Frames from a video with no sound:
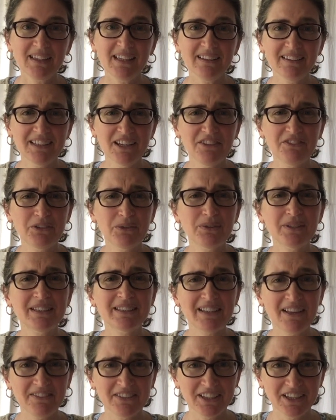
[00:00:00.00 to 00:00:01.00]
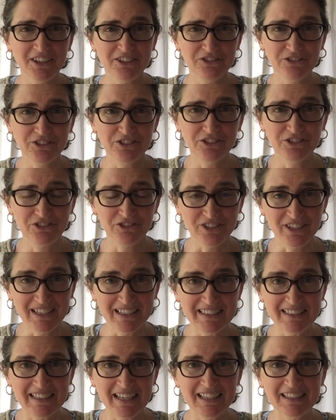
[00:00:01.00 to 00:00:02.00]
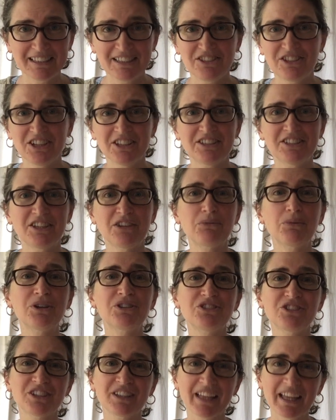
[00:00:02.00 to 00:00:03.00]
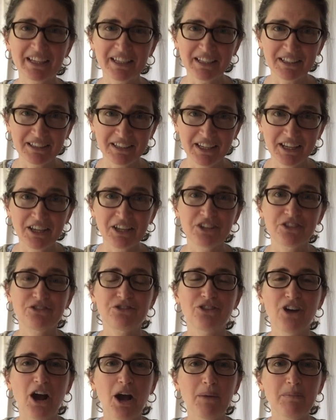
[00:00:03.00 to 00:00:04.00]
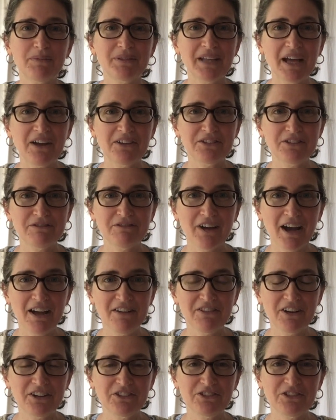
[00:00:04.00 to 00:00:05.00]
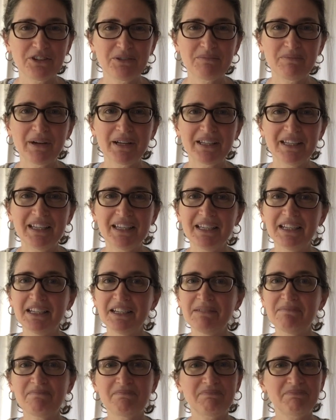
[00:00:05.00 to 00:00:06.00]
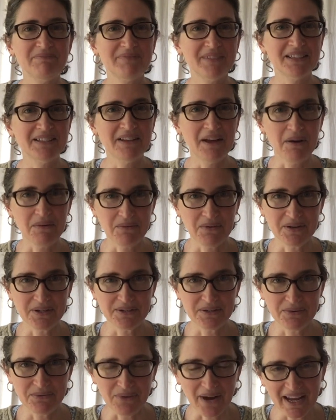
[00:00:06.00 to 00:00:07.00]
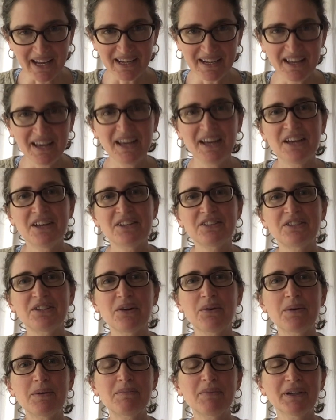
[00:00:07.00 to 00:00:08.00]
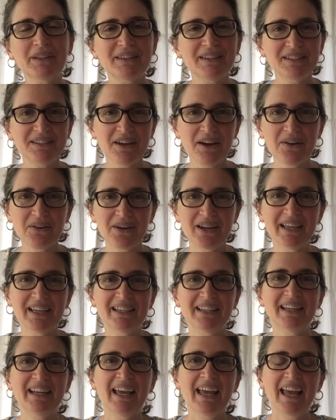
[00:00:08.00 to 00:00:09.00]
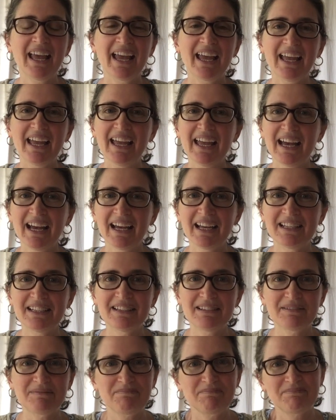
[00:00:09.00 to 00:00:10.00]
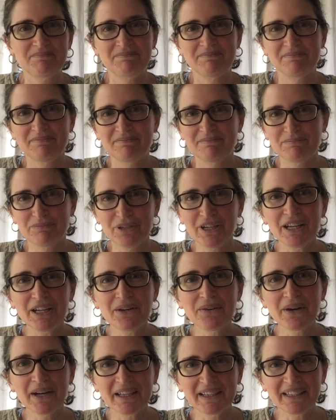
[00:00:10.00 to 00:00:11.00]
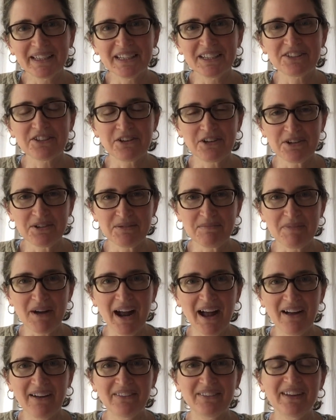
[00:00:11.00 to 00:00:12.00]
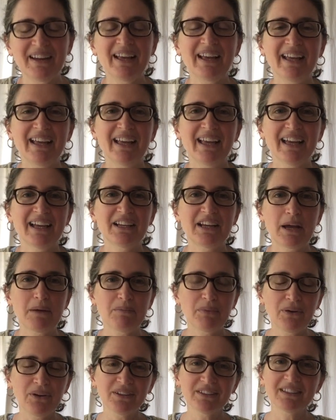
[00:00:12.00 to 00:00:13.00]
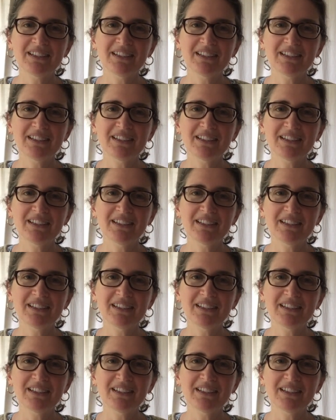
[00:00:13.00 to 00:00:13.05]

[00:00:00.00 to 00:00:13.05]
The oven was 700 degrees. I suggested we should let it drop down to 500, but he did not want to wait. So we put the dough in, and pretty quickly it turned brown, and I pulled